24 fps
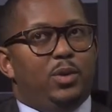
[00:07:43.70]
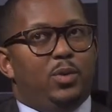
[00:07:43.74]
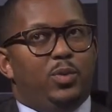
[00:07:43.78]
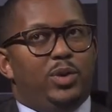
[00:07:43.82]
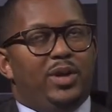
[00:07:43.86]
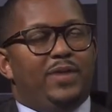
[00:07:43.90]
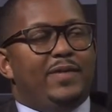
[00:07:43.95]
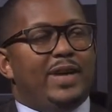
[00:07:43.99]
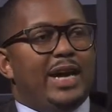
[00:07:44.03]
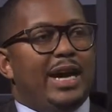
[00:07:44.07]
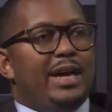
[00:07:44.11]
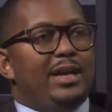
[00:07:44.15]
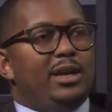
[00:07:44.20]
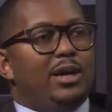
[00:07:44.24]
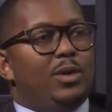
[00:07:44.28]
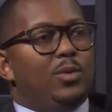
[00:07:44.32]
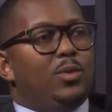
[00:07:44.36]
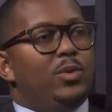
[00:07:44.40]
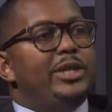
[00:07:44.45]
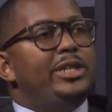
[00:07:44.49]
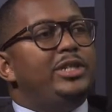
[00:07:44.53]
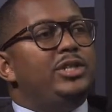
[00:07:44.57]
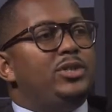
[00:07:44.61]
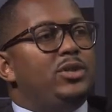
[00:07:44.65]
we've got
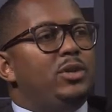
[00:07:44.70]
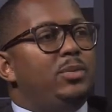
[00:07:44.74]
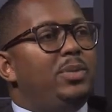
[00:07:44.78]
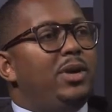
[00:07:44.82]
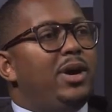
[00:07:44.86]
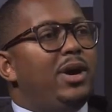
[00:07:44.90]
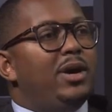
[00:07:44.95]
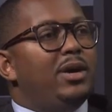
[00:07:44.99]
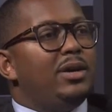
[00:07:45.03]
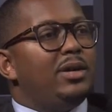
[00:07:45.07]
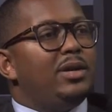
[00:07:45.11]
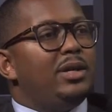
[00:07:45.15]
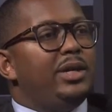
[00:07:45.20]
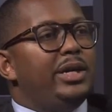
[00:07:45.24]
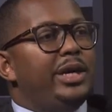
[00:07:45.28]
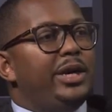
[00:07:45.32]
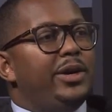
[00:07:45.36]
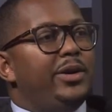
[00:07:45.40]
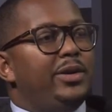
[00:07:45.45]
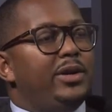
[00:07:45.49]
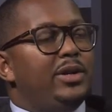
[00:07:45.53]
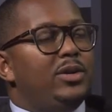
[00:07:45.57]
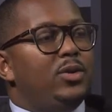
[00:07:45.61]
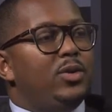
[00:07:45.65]
a regional park
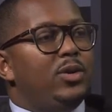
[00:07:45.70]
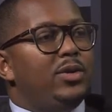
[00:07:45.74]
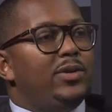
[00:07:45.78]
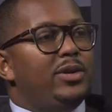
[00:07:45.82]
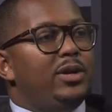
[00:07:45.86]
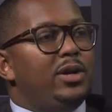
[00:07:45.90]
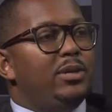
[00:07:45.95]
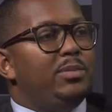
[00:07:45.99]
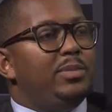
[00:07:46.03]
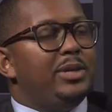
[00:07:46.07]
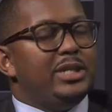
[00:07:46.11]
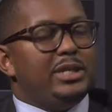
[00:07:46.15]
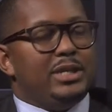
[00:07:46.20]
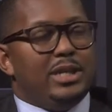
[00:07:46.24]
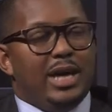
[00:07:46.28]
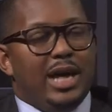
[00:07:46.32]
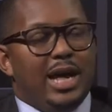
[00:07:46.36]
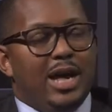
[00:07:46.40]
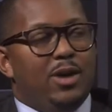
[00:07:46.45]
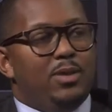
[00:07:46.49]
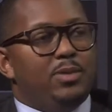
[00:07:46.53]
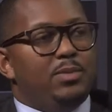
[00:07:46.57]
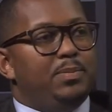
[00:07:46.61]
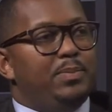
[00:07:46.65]
here in North Long Beach, the
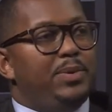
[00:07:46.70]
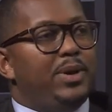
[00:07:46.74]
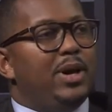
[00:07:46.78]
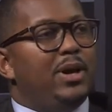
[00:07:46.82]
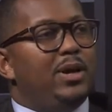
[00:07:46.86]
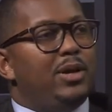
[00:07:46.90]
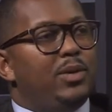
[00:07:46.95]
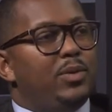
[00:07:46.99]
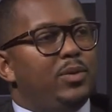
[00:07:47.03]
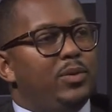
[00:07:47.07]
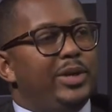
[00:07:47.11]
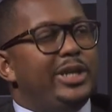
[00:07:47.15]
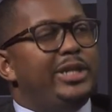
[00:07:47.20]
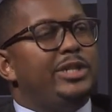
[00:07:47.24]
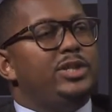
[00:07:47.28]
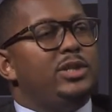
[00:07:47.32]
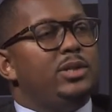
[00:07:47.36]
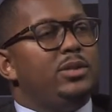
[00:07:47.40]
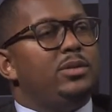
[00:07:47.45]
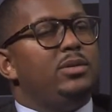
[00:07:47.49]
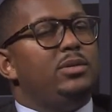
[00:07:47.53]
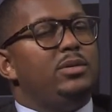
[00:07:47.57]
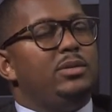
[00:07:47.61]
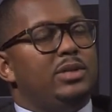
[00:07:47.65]
Houghton Park
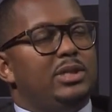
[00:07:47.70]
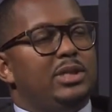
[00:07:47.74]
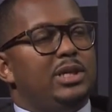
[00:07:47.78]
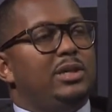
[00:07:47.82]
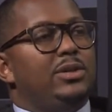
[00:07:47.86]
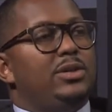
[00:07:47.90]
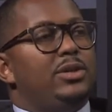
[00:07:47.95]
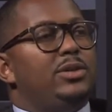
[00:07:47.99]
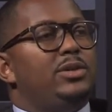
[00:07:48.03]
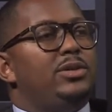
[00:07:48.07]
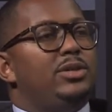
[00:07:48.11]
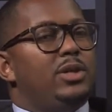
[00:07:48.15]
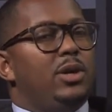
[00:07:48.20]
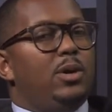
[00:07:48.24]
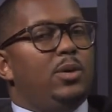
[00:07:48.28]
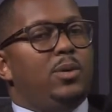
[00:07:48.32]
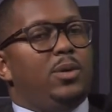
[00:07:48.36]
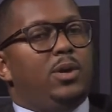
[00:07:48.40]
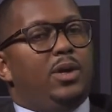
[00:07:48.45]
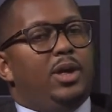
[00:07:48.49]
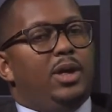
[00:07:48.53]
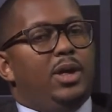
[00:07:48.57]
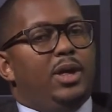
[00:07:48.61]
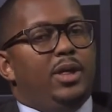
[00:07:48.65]
Regional Center.
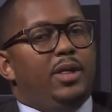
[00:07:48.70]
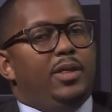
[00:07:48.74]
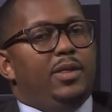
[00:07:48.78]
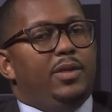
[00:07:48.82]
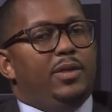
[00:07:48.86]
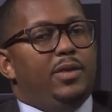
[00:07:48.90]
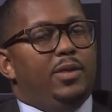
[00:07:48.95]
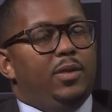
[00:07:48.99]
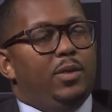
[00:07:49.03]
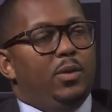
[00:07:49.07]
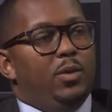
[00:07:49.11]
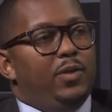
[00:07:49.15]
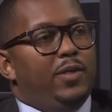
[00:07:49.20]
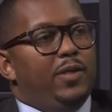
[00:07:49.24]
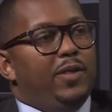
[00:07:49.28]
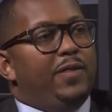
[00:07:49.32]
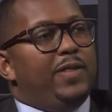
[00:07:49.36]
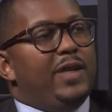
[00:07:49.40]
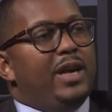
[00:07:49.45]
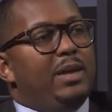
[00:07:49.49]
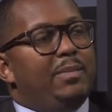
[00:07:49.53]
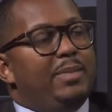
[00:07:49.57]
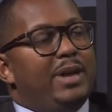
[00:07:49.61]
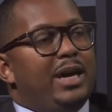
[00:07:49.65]
So the
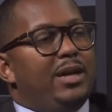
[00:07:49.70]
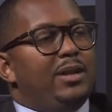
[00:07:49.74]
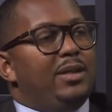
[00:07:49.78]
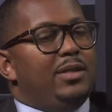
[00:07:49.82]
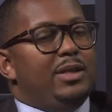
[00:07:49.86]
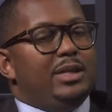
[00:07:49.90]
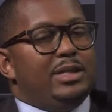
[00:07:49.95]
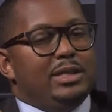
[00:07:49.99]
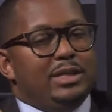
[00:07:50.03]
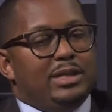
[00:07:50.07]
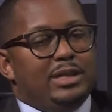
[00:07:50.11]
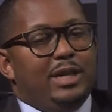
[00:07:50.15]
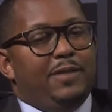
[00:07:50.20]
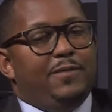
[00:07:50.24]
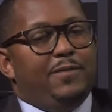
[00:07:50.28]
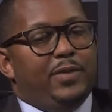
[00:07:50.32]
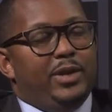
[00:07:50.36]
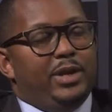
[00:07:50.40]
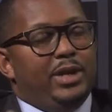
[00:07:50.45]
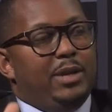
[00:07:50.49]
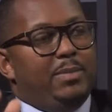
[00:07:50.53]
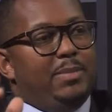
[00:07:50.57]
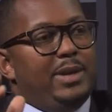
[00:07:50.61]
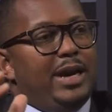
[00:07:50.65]
thing about that's
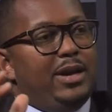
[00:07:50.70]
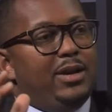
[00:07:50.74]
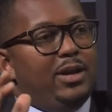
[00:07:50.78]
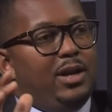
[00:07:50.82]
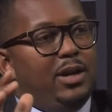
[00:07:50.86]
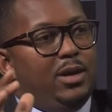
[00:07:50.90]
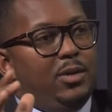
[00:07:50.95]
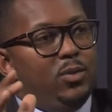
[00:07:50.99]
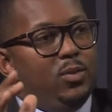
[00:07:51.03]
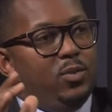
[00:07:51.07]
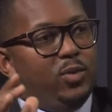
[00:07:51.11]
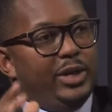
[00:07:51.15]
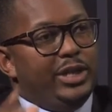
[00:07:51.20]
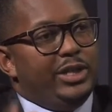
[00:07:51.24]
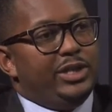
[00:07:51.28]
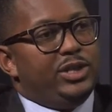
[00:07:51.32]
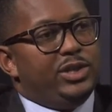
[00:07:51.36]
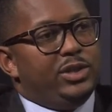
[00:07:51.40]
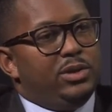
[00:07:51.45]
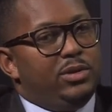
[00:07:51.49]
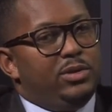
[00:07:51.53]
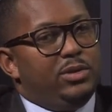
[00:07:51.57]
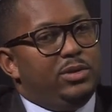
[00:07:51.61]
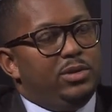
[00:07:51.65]
different about a
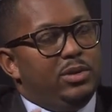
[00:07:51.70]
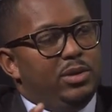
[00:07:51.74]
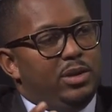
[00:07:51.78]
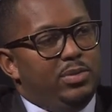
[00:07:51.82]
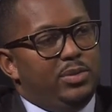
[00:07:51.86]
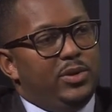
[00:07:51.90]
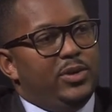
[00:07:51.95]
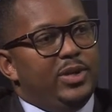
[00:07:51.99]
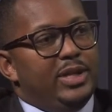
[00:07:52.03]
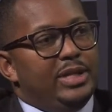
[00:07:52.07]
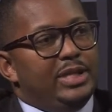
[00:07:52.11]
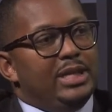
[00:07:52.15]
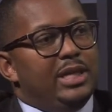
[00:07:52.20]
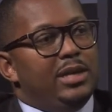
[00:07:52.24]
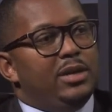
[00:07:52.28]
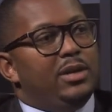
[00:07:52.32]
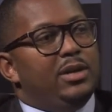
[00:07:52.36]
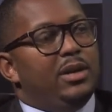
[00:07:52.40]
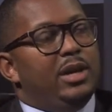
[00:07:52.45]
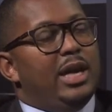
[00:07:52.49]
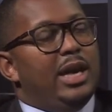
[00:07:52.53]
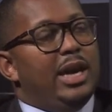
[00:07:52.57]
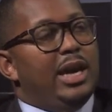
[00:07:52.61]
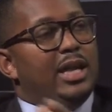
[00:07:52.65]
regional community
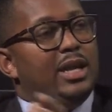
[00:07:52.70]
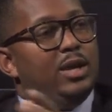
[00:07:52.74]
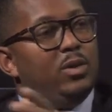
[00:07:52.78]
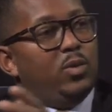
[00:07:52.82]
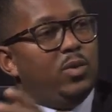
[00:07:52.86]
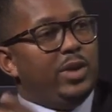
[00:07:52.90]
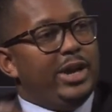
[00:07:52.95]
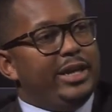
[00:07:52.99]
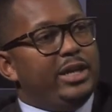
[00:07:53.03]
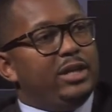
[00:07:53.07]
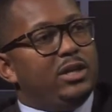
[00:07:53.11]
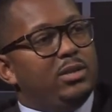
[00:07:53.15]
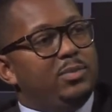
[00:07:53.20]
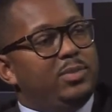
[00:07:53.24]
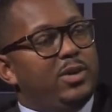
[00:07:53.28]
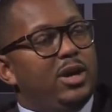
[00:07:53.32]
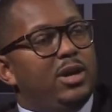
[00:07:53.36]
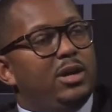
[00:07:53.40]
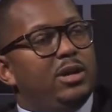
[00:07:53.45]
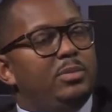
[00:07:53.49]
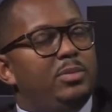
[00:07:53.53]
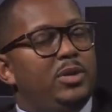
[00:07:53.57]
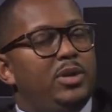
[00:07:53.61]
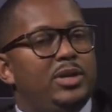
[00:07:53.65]
center and a regular
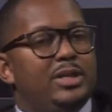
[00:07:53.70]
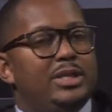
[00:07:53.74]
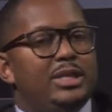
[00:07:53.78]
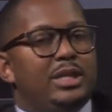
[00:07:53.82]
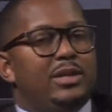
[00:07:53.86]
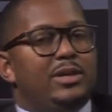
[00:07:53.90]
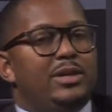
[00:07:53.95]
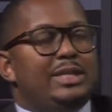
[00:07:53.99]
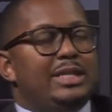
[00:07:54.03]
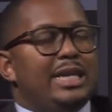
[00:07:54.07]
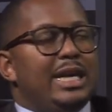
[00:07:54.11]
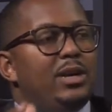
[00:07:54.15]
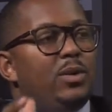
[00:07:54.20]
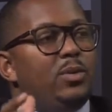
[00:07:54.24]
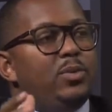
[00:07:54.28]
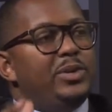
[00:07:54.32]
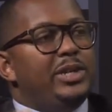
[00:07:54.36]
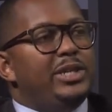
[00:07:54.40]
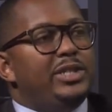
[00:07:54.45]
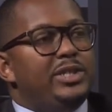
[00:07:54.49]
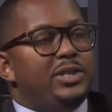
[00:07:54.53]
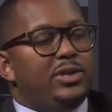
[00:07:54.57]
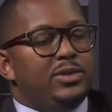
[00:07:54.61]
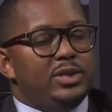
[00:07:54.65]
park community center is that a
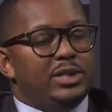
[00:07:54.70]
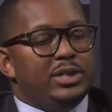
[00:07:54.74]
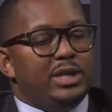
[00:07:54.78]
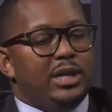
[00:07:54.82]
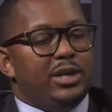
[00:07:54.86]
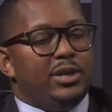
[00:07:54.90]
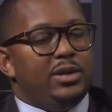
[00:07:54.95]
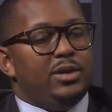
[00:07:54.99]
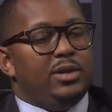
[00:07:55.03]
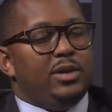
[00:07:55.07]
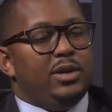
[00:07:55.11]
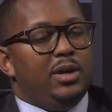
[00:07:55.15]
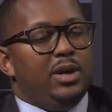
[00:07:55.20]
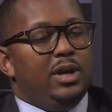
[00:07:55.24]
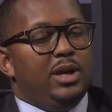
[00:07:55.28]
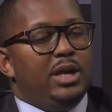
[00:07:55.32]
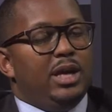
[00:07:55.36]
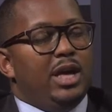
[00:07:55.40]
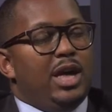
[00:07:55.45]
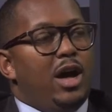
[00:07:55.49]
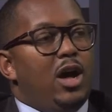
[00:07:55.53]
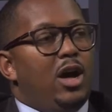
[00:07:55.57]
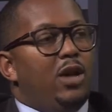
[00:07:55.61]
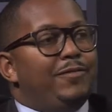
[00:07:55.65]
regional center
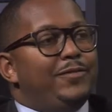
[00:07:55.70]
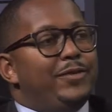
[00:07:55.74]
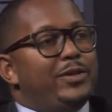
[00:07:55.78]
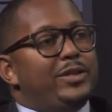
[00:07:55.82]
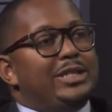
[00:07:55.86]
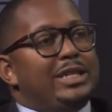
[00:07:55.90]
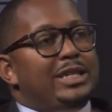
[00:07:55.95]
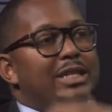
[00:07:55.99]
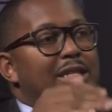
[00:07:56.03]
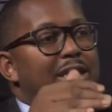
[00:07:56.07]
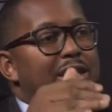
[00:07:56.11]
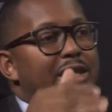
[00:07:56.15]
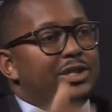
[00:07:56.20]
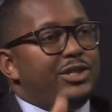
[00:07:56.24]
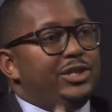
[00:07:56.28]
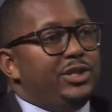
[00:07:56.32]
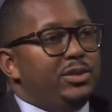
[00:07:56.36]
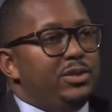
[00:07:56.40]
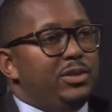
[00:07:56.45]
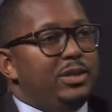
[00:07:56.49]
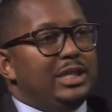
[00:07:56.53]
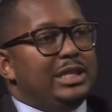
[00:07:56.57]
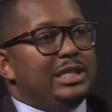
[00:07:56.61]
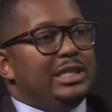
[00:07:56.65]
offers
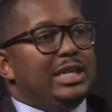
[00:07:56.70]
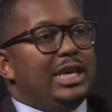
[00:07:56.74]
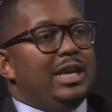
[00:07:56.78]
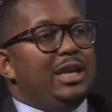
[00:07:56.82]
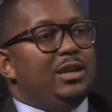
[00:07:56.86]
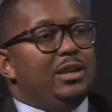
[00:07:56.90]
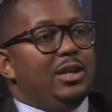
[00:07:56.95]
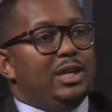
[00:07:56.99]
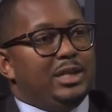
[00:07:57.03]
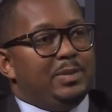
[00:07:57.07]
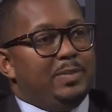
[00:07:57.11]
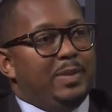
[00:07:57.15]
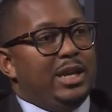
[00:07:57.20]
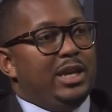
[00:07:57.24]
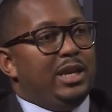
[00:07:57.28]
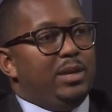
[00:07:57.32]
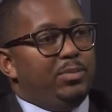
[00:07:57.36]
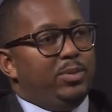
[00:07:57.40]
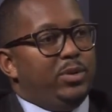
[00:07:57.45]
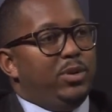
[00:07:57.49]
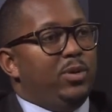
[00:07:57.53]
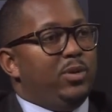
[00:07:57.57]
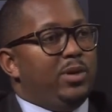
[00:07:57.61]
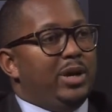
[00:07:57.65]
additional
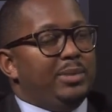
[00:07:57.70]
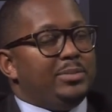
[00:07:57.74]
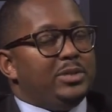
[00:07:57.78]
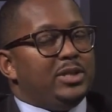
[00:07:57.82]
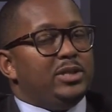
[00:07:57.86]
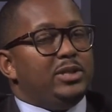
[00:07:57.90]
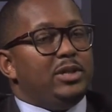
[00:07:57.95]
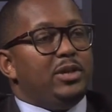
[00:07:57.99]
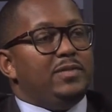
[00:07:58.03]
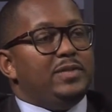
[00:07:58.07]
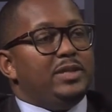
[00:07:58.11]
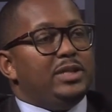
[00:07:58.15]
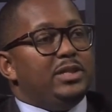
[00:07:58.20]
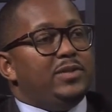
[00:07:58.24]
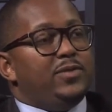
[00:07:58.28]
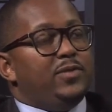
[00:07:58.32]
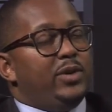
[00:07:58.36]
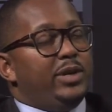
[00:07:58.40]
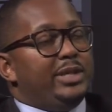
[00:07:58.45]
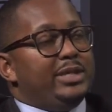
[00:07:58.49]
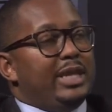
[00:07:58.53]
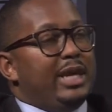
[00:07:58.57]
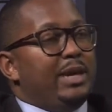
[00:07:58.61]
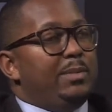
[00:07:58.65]
expanded programs and services.
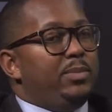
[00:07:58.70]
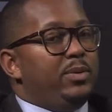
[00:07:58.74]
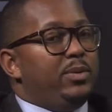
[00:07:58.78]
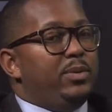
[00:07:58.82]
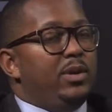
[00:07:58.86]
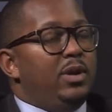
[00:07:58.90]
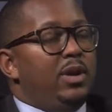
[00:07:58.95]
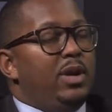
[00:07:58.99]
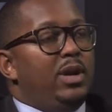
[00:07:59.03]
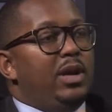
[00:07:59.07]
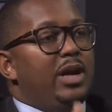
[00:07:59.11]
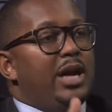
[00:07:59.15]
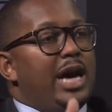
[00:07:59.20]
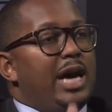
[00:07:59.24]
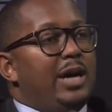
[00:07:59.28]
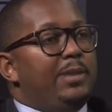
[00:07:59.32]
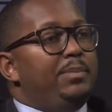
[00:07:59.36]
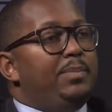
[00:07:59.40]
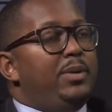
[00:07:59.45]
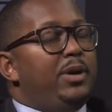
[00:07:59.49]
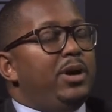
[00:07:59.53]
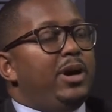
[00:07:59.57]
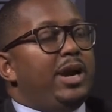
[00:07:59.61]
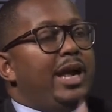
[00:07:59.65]
For example,
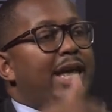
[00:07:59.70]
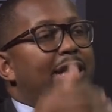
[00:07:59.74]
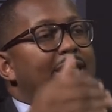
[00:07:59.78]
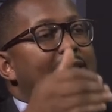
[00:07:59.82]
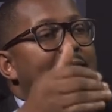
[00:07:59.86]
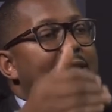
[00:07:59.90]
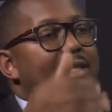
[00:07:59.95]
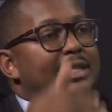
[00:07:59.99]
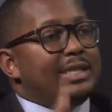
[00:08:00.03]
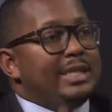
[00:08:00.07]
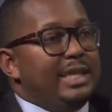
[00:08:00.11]
Houghton Park has a